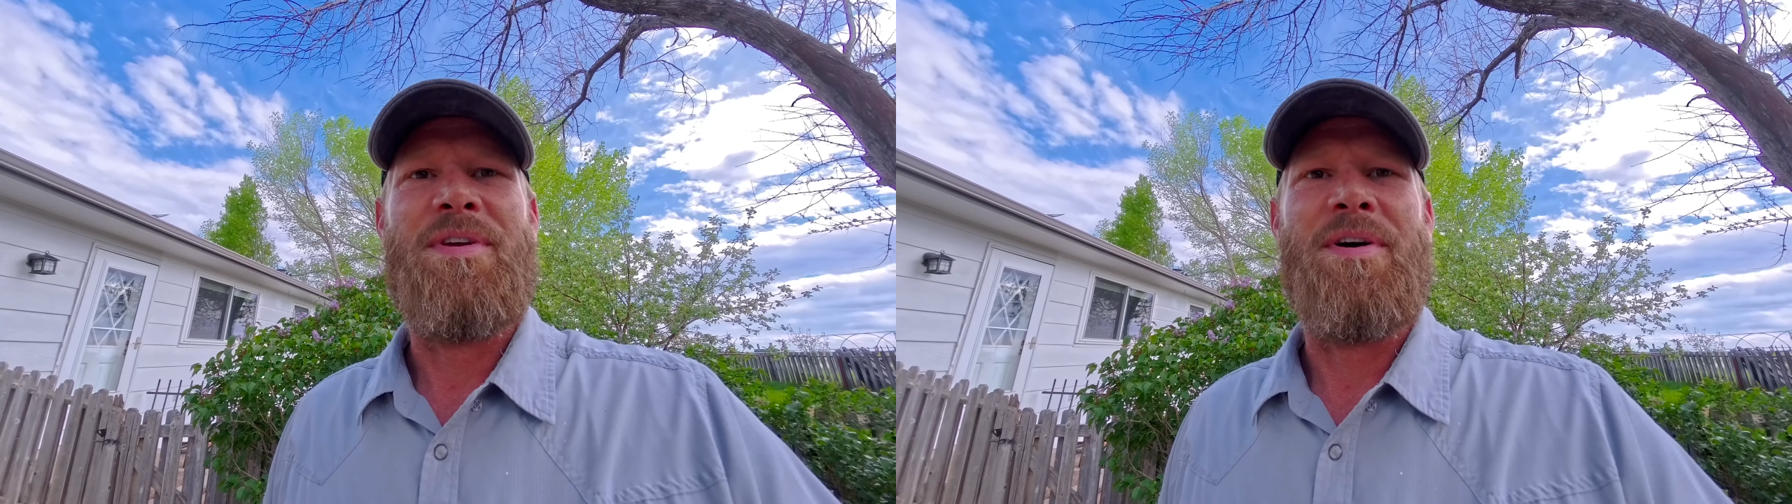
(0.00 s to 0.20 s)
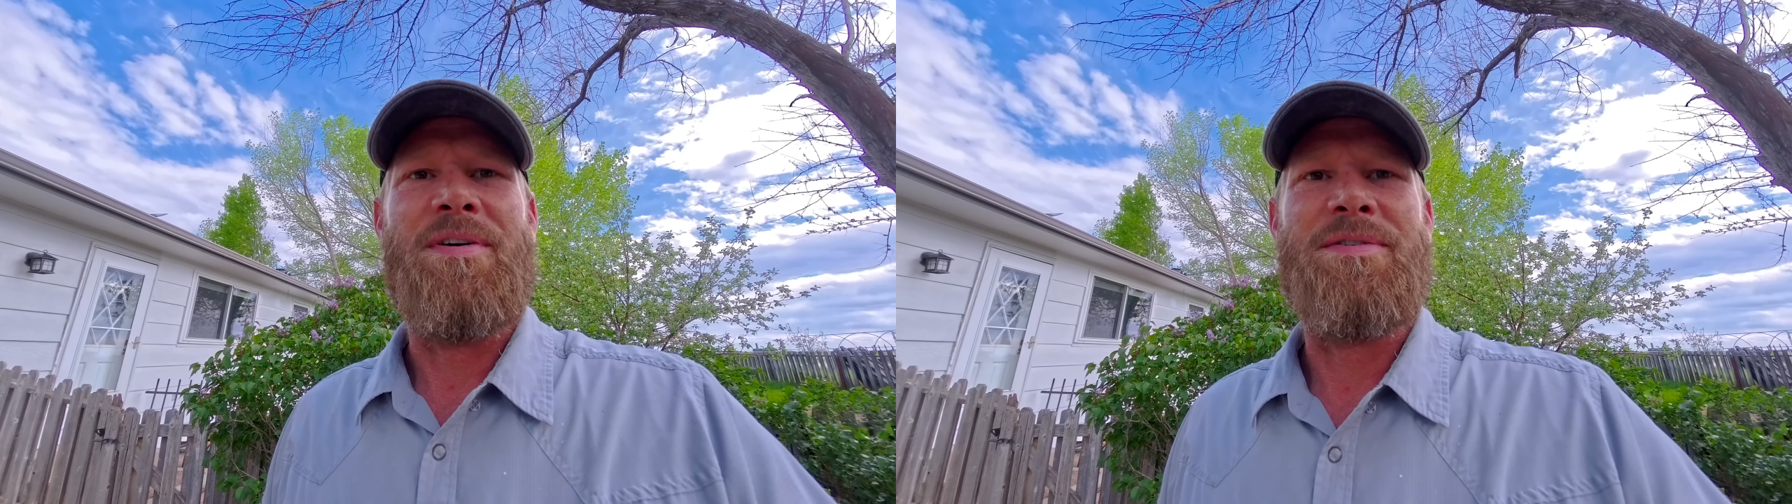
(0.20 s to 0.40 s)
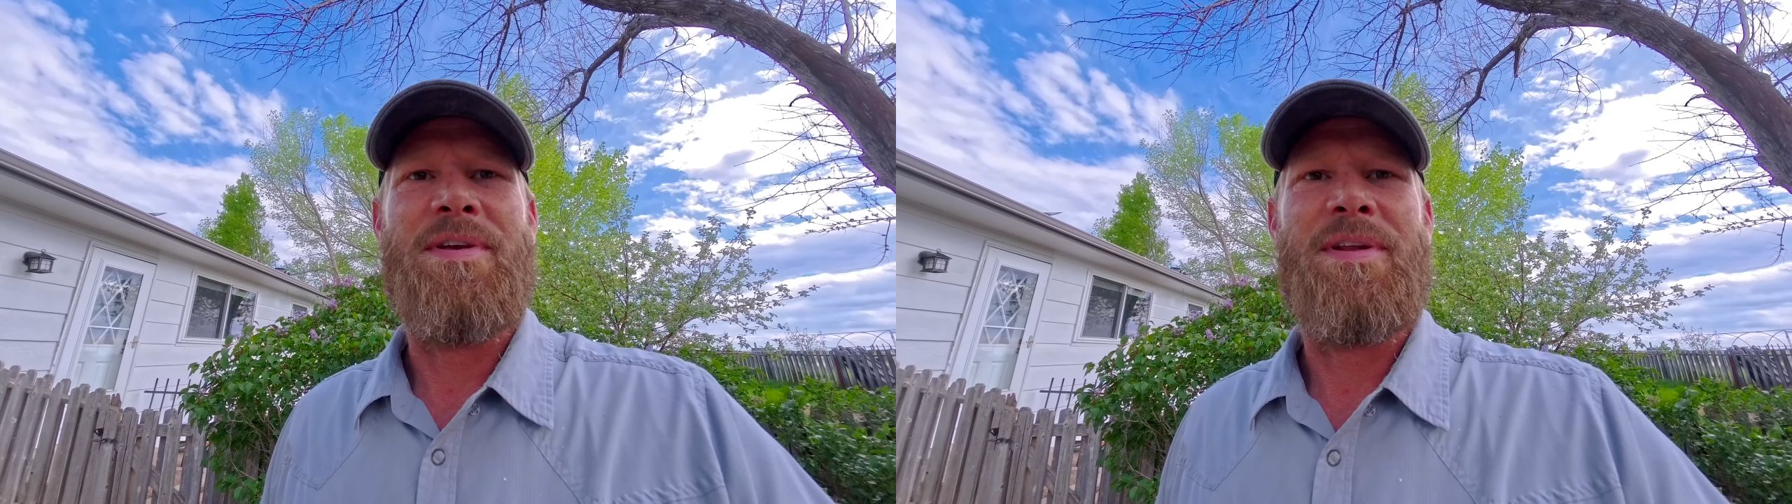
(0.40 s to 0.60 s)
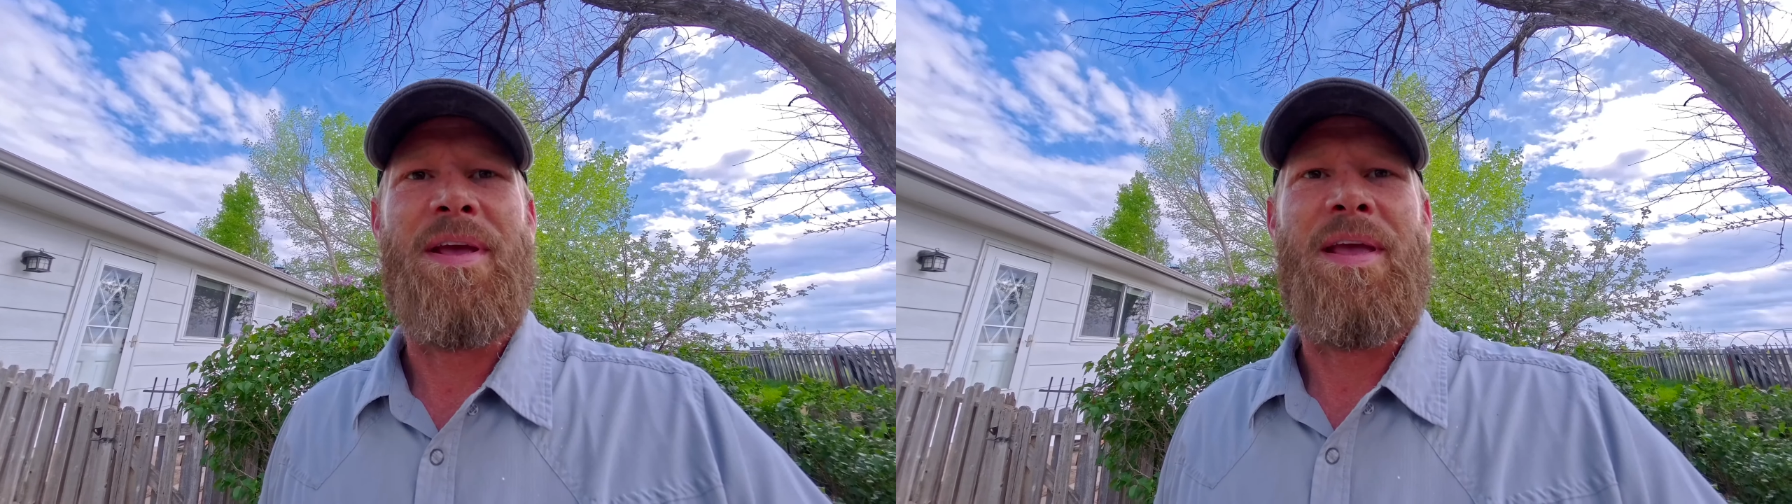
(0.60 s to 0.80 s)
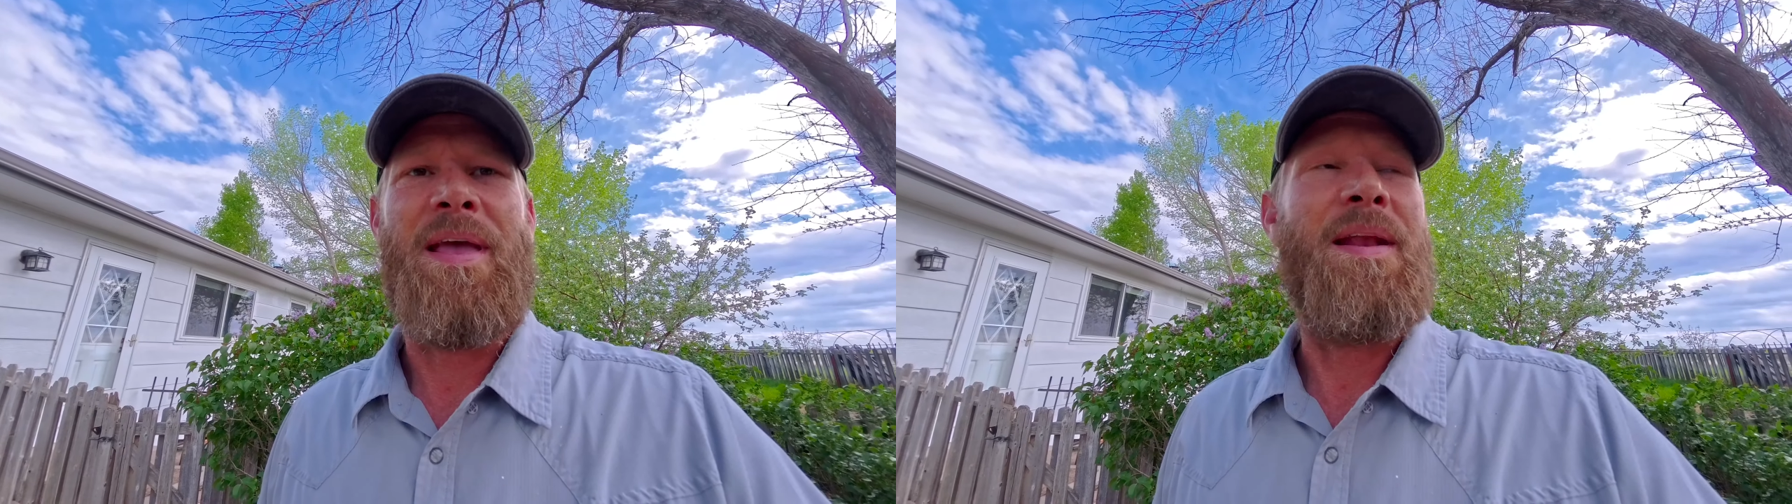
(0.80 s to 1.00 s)
calls it,
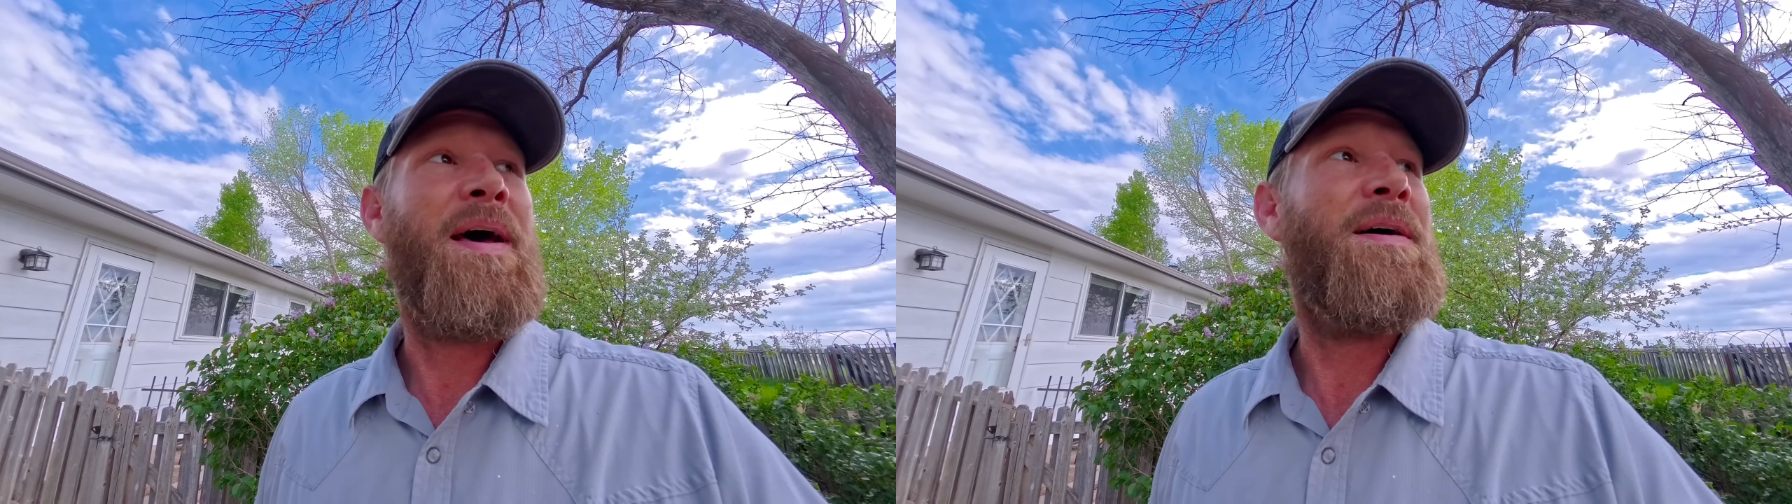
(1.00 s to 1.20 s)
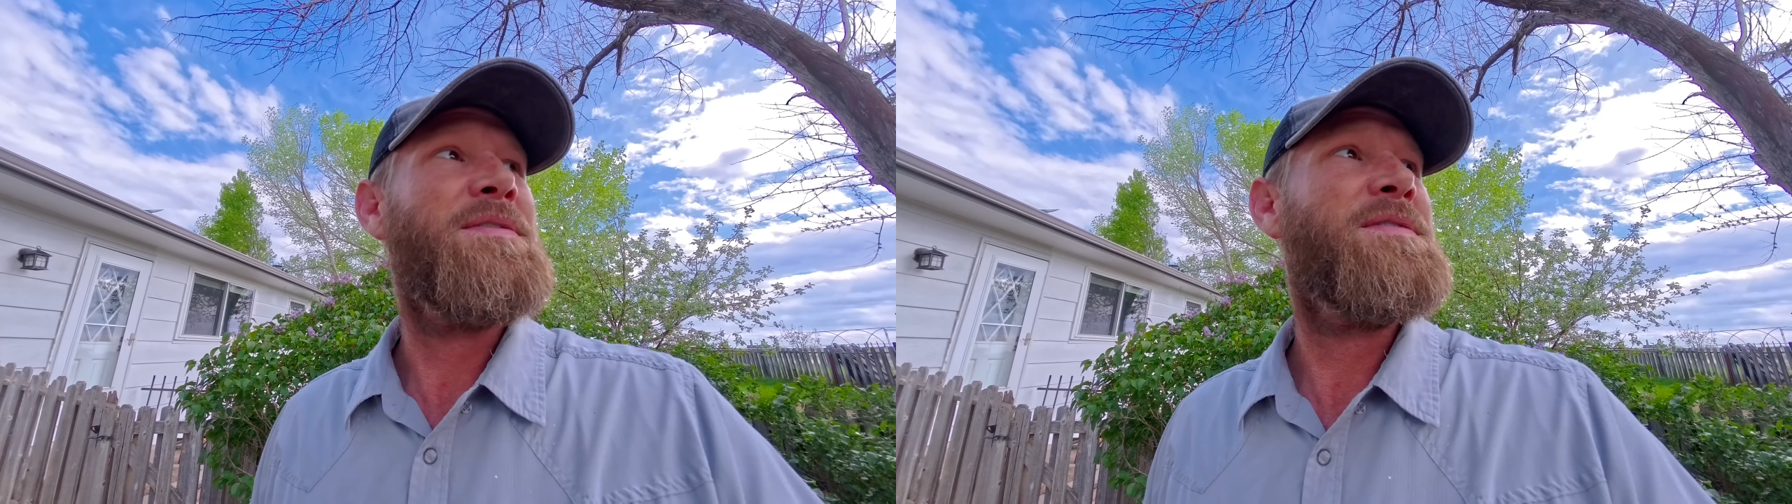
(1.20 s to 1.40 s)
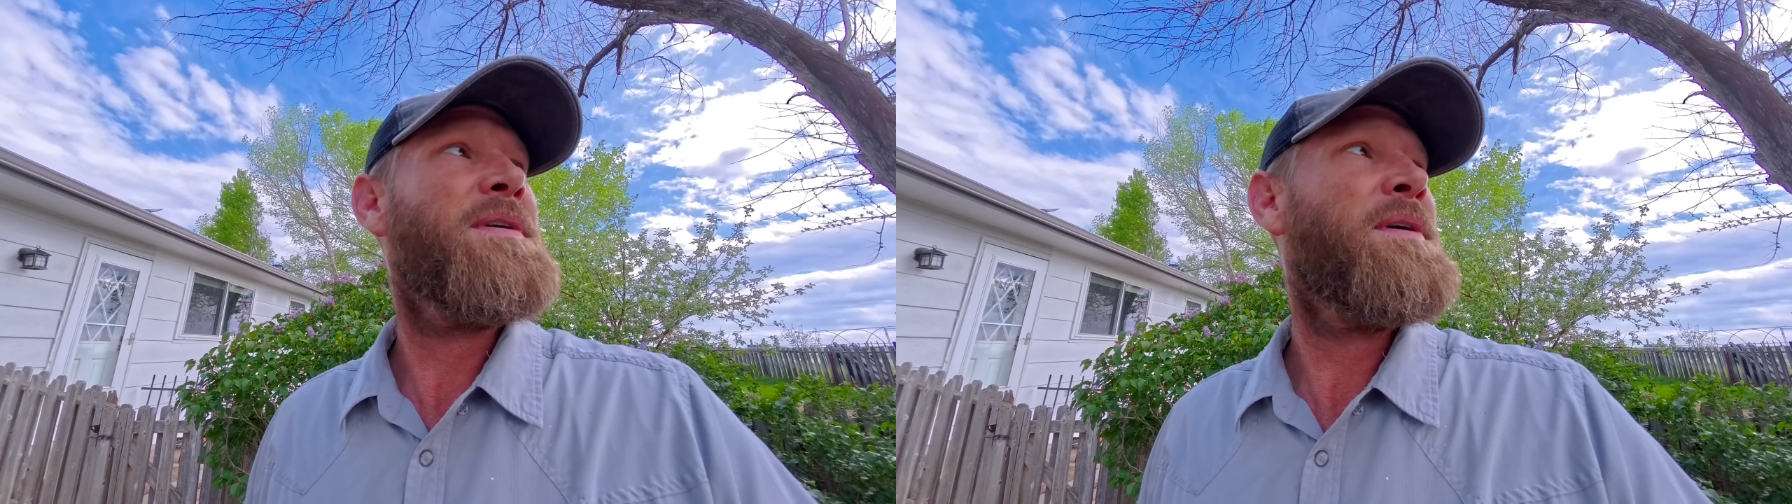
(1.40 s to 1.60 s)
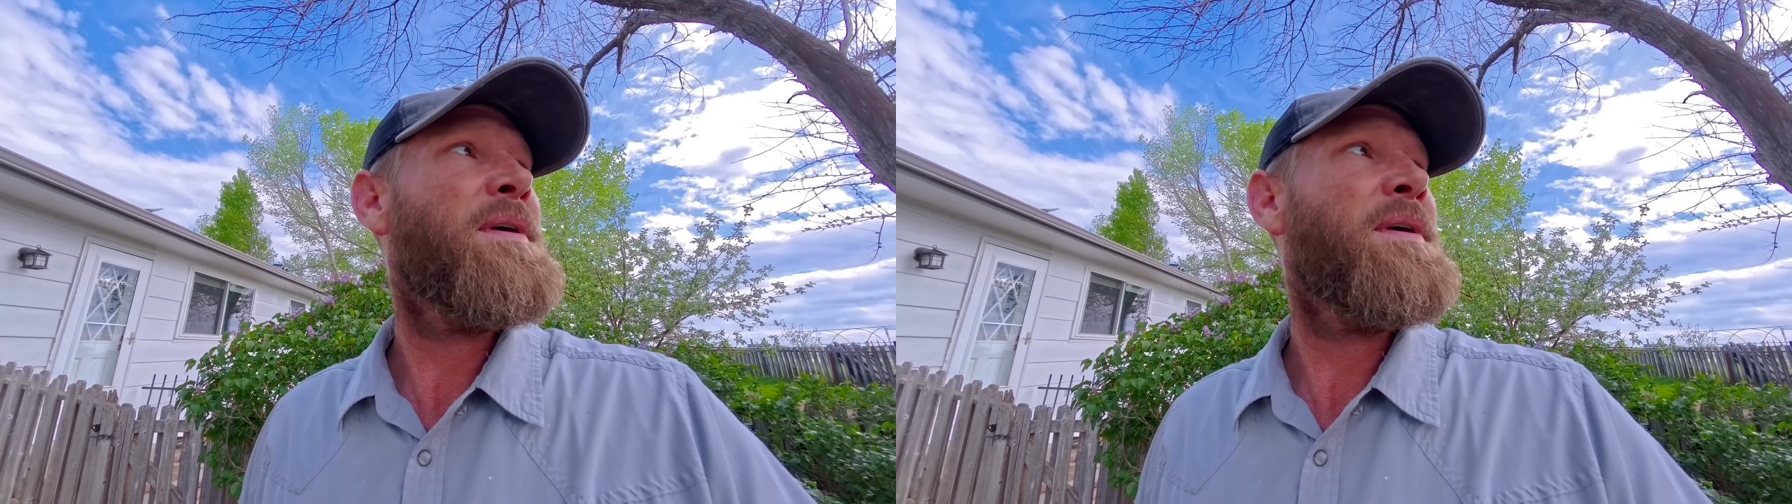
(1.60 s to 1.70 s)
a hen house.